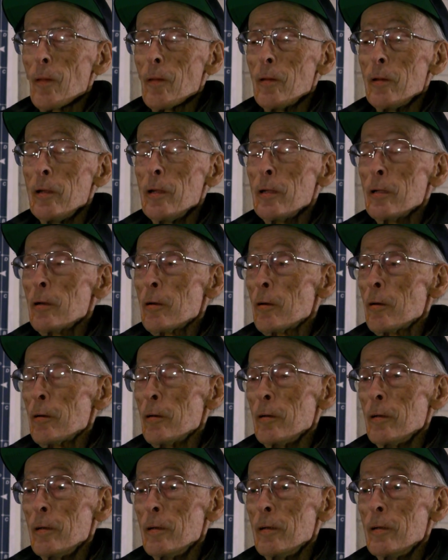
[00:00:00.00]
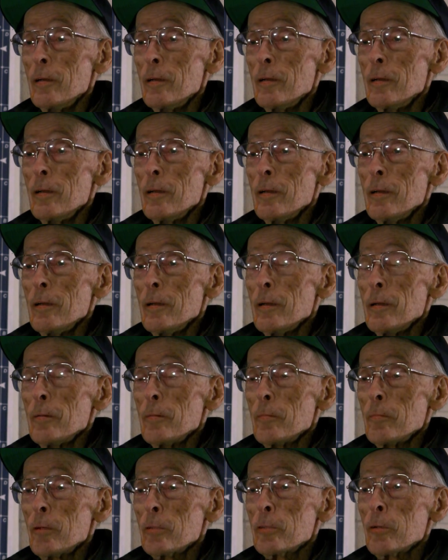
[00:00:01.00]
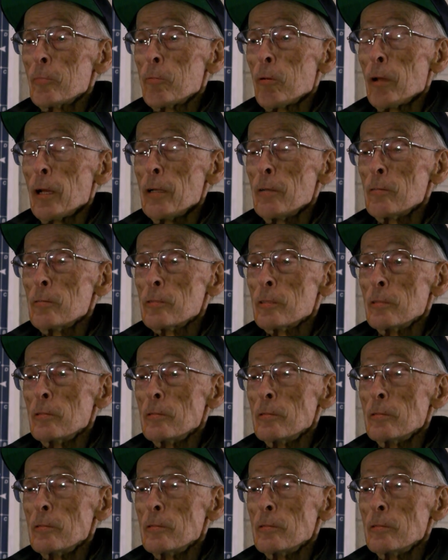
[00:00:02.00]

He didn't get hurt, but the plane was